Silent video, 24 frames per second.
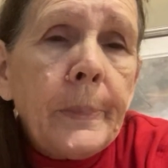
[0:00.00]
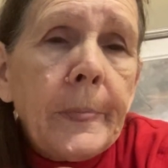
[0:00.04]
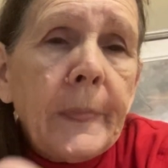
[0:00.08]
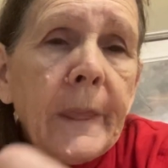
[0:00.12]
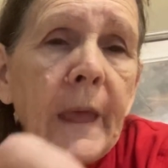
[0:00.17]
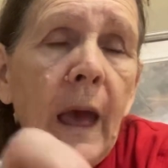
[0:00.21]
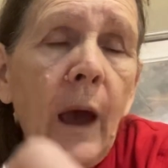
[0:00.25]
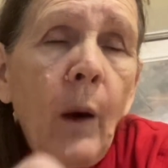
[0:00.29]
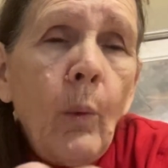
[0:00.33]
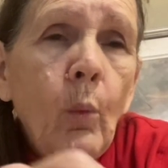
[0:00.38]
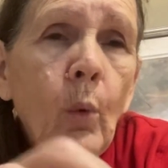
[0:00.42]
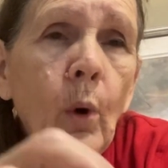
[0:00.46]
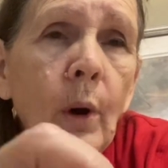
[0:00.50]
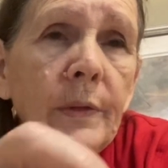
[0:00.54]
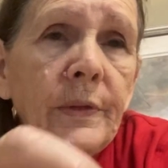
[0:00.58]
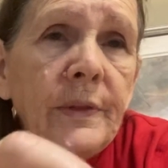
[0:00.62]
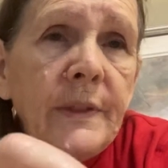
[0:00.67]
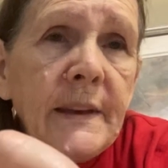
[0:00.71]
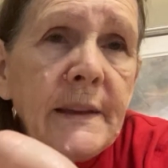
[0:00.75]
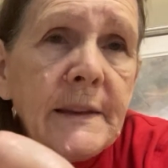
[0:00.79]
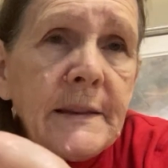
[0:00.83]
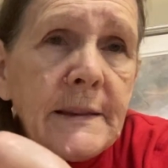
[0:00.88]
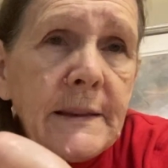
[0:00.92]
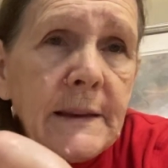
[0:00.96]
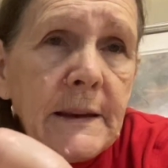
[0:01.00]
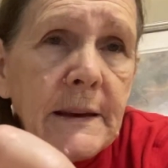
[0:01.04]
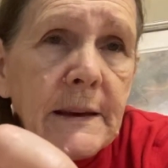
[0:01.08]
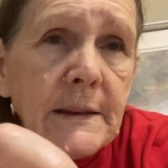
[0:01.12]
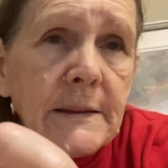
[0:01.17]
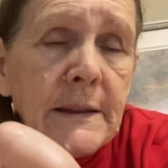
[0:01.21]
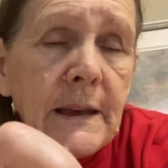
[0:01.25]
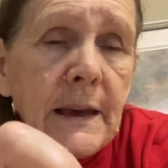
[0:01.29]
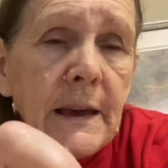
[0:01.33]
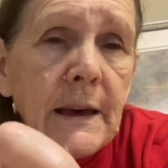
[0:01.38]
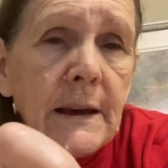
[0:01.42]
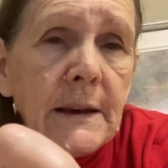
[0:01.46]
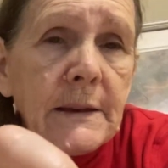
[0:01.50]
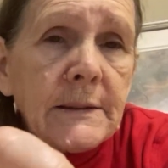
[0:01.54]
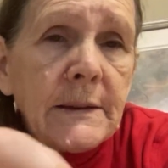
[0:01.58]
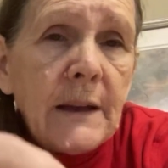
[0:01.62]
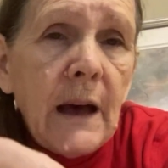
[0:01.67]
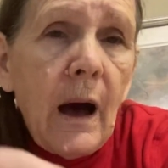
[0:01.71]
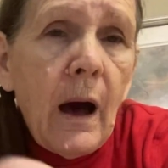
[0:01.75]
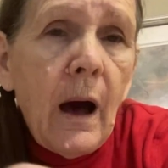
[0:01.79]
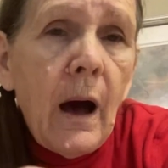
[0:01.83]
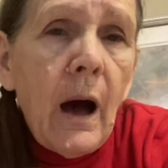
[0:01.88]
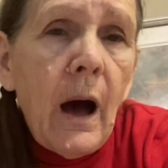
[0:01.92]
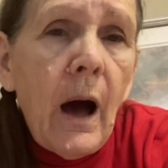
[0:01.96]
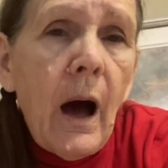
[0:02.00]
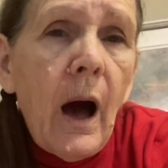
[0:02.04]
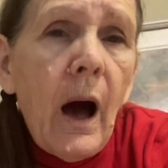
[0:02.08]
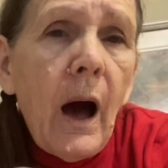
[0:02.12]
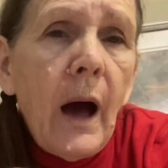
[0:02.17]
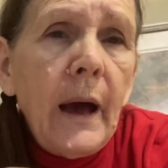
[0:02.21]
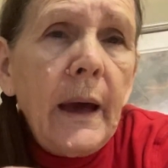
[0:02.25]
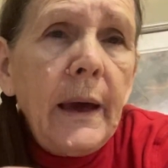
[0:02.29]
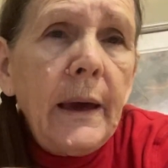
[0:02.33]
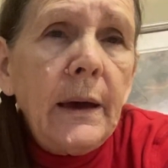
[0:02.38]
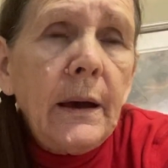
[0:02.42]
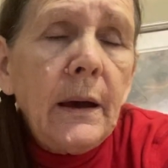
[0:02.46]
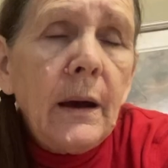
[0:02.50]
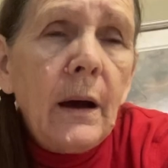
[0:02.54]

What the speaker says: what this is I